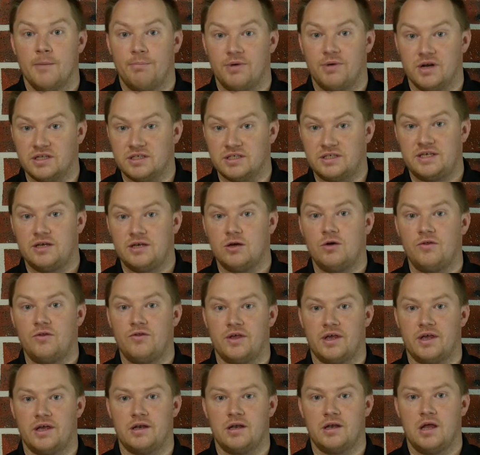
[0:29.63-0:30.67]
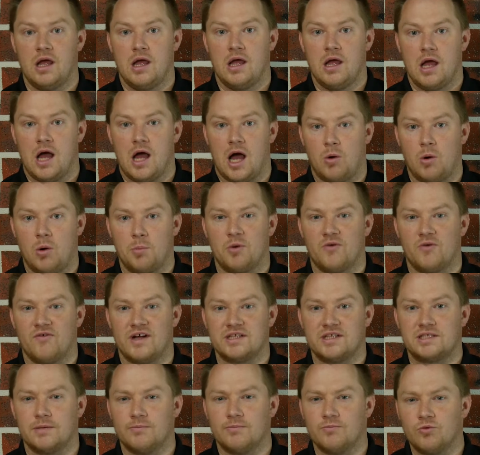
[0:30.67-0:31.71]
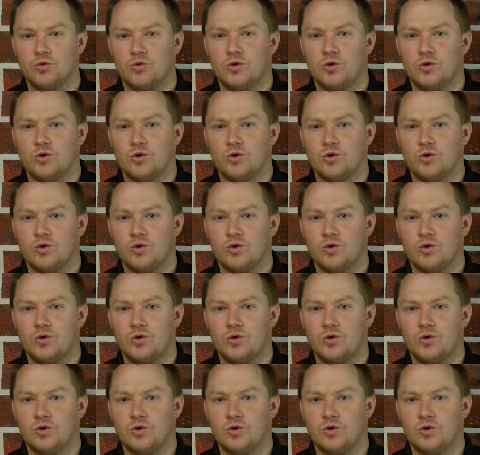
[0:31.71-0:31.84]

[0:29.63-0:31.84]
But until then, I want to provide some